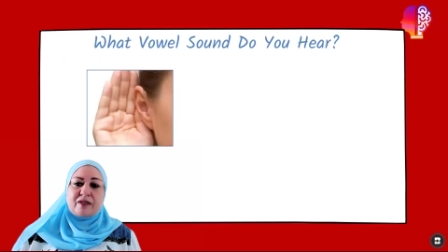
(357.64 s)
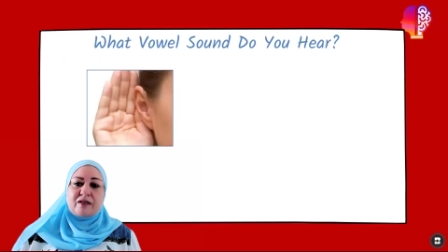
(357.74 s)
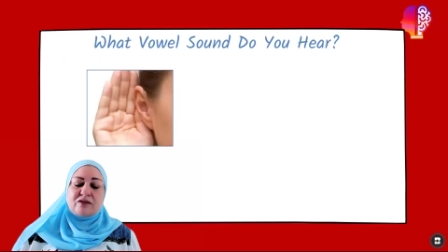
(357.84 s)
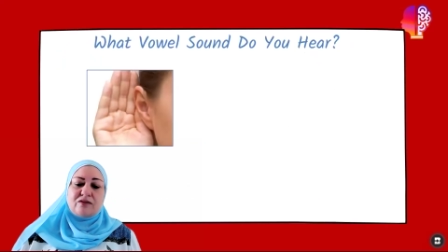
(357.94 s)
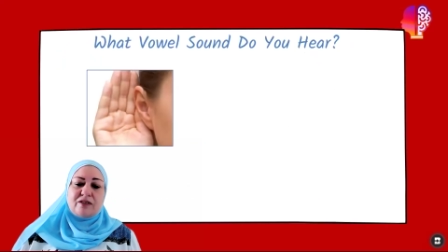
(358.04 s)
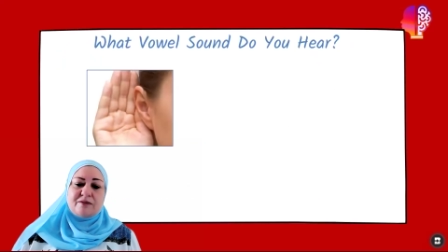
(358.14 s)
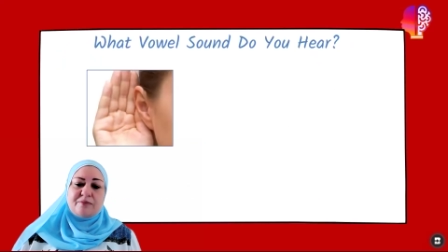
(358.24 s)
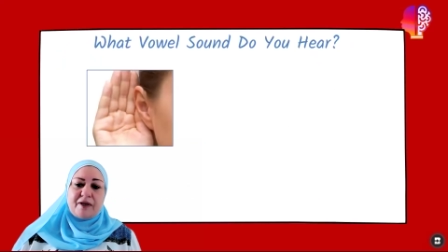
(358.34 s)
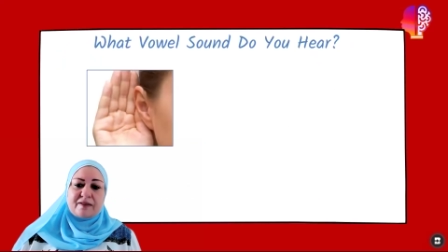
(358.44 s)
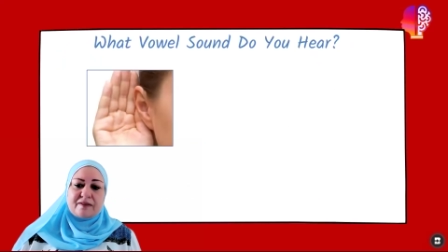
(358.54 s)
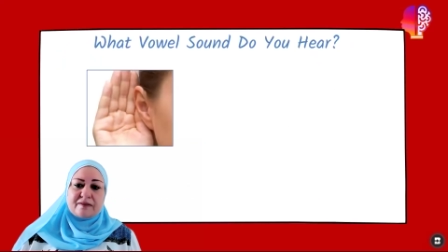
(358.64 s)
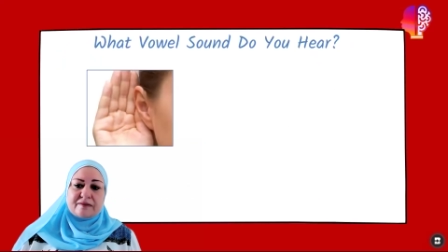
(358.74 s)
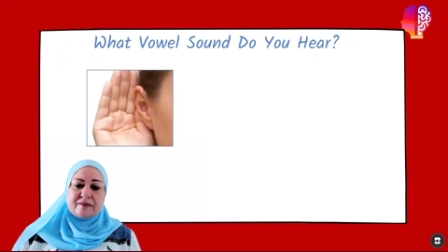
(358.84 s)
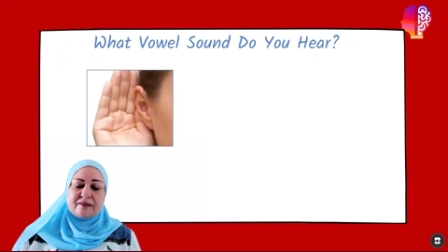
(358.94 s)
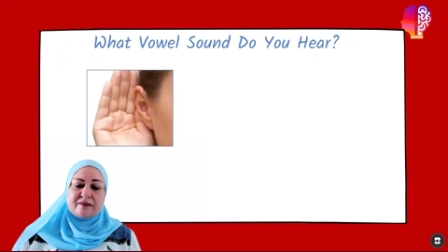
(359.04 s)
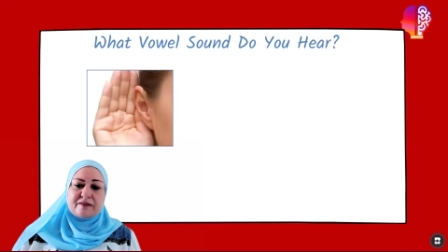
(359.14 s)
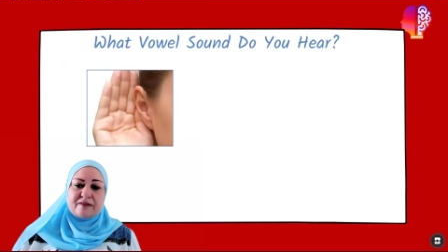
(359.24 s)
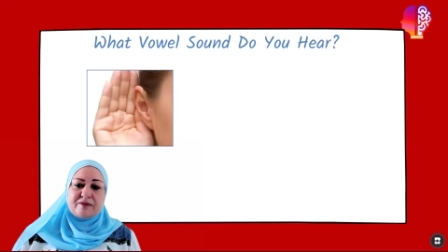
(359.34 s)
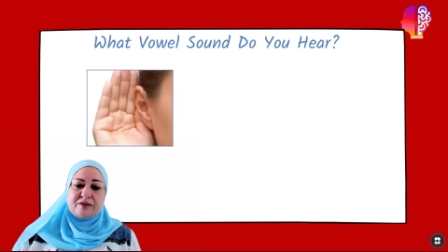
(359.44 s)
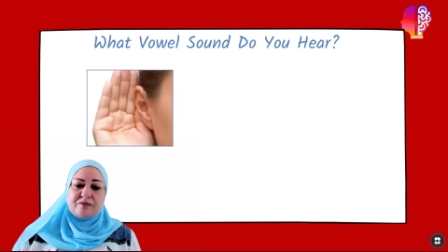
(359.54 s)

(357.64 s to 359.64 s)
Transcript: So let's practice. Let's see what you